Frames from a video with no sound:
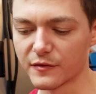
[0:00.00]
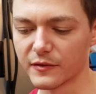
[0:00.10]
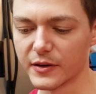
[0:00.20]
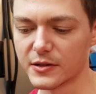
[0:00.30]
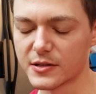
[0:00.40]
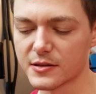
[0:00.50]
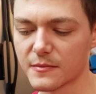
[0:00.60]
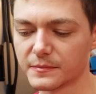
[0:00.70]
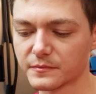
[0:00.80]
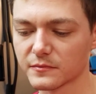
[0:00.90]
There's
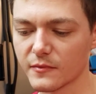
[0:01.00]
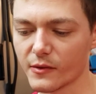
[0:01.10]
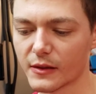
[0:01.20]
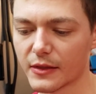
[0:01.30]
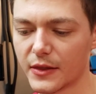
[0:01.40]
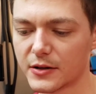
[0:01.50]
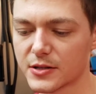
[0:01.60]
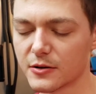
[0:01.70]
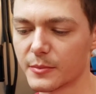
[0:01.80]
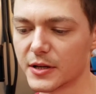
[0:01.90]

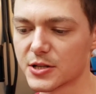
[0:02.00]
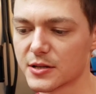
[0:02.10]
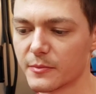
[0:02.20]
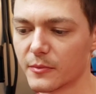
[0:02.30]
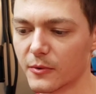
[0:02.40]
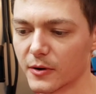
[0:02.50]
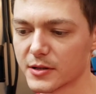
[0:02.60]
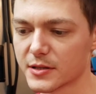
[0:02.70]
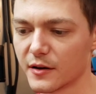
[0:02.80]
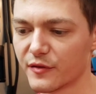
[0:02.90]
so much more
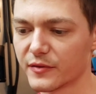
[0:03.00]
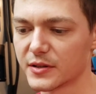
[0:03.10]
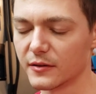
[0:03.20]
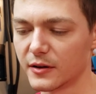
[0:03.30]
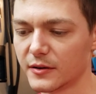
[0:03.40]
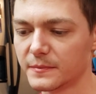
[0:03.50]
stuff to learn.